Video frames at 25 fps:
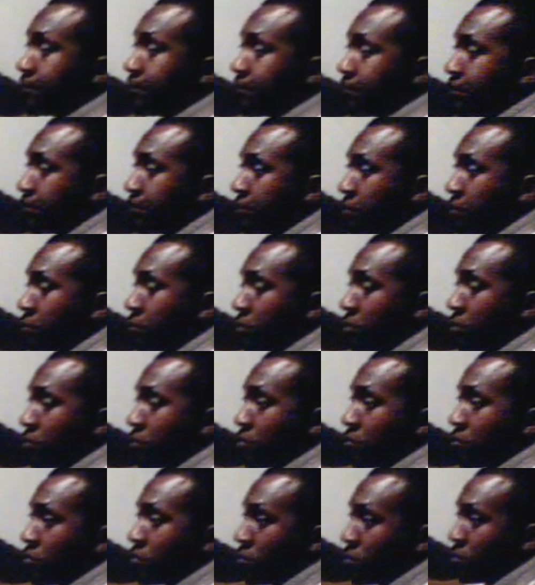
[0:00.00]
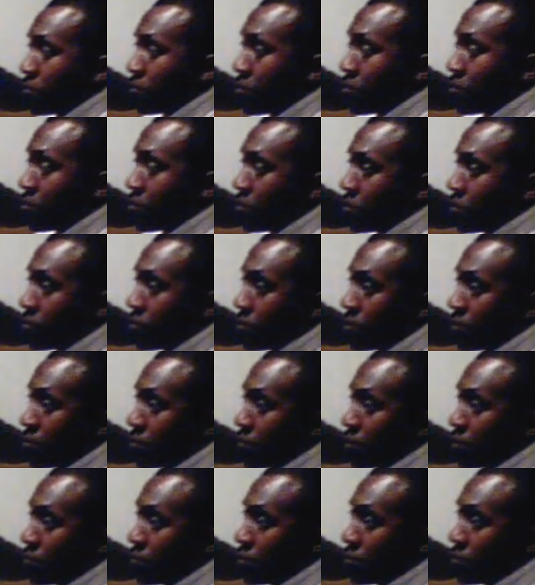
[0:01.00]
Okay, so since
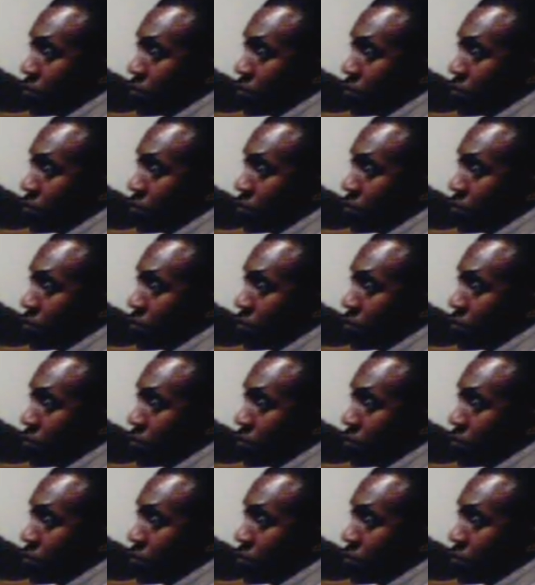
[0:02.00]
being